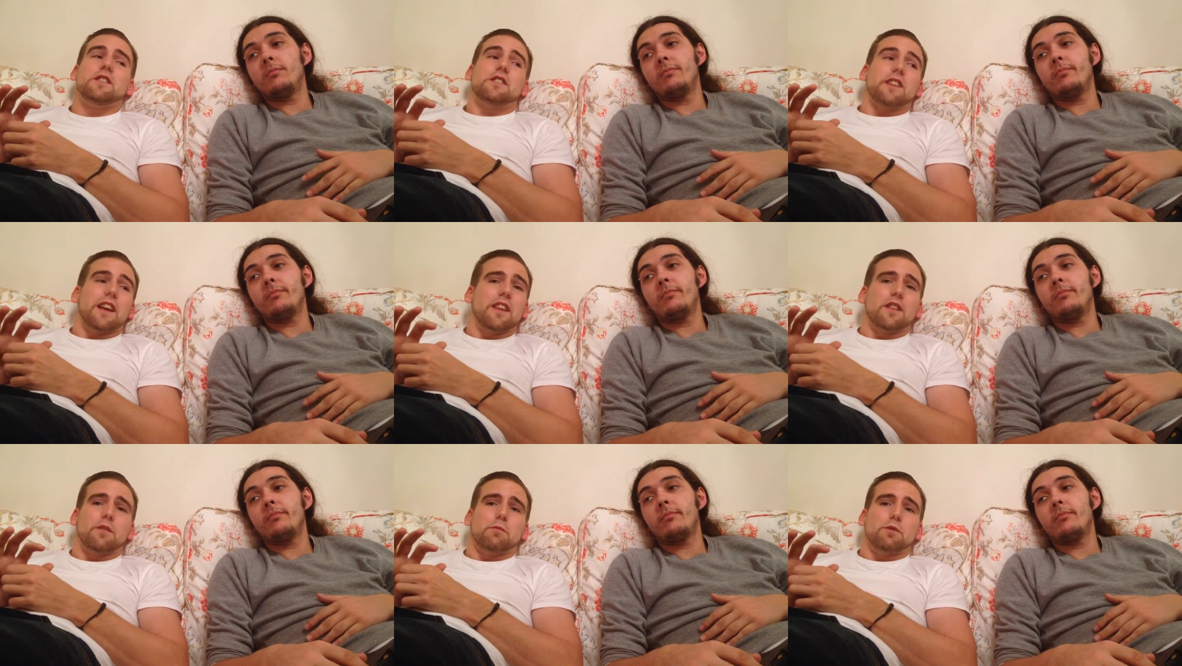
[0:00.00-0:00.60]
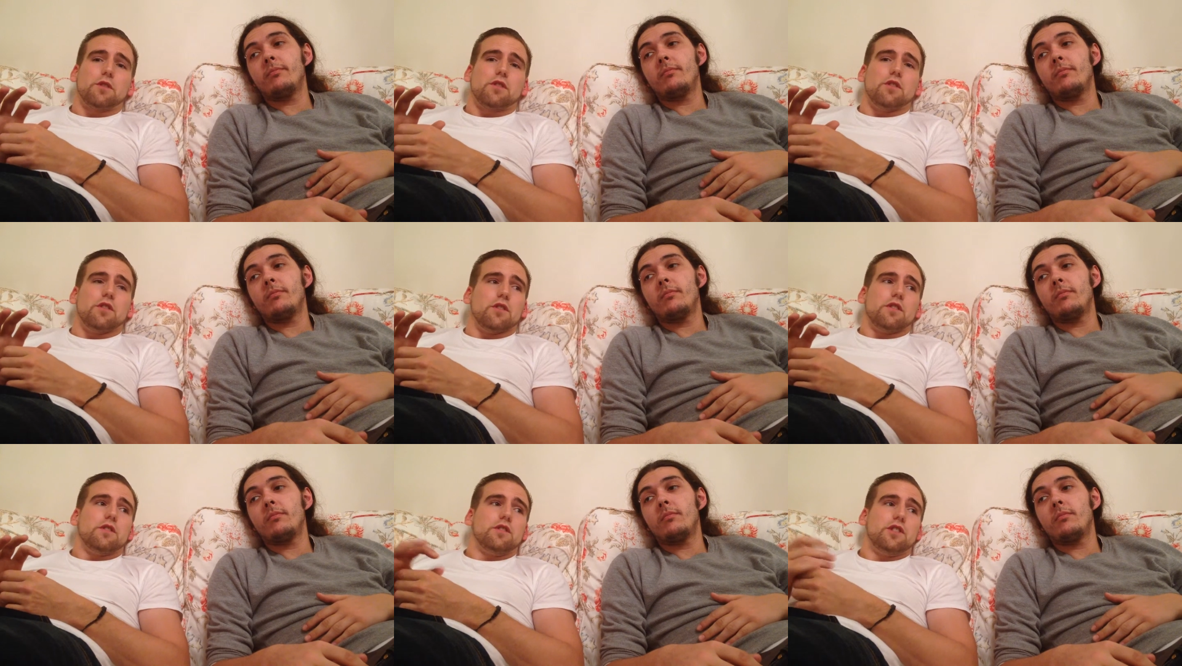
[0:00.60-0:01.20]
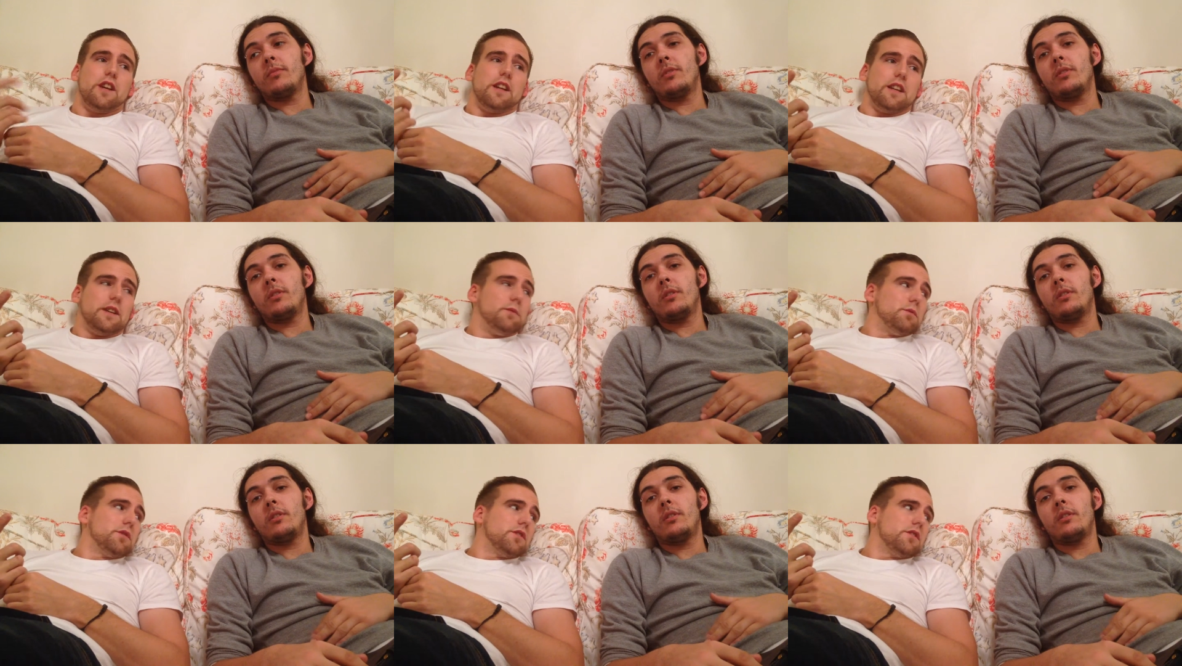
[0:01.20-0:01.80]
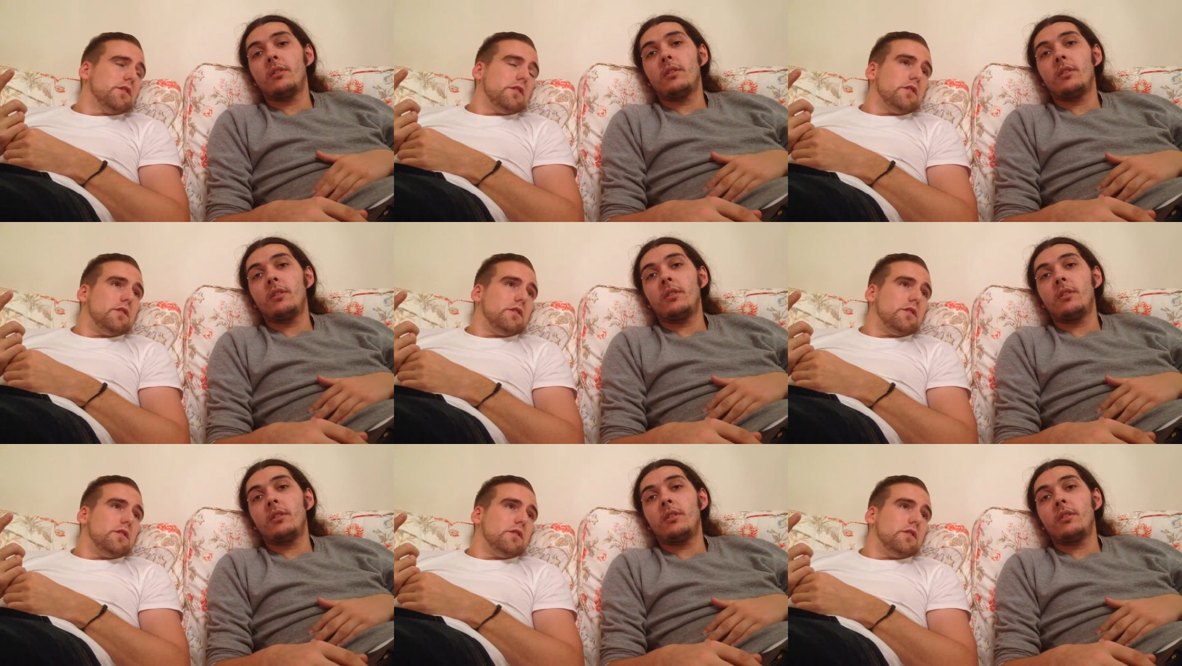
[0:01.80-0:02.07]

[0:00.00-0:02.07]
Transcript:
Speaker 1: Statham was good. Jet Li was